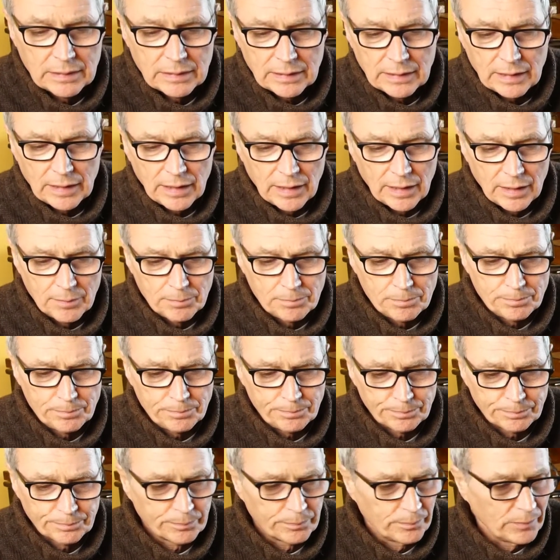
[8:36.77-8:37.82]

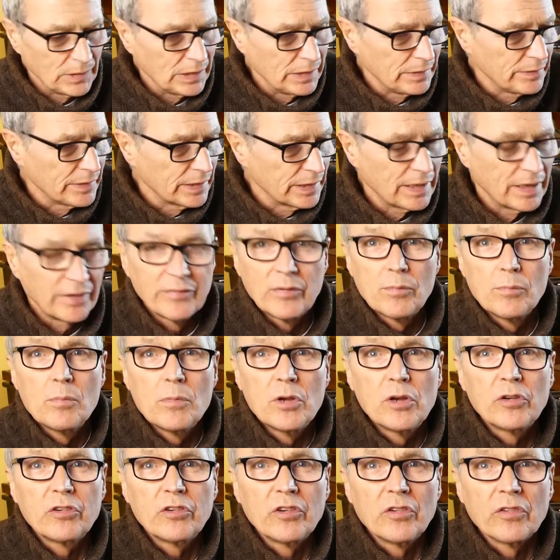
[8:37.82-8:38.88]
in the kind of
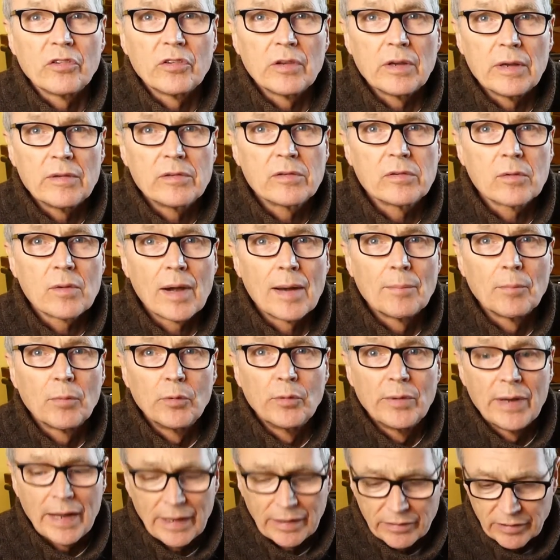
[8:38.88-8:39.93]
emergency scramble
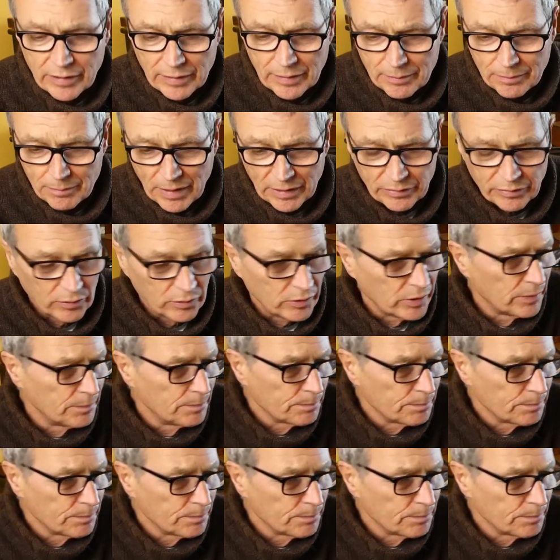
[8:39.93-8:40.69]
net method.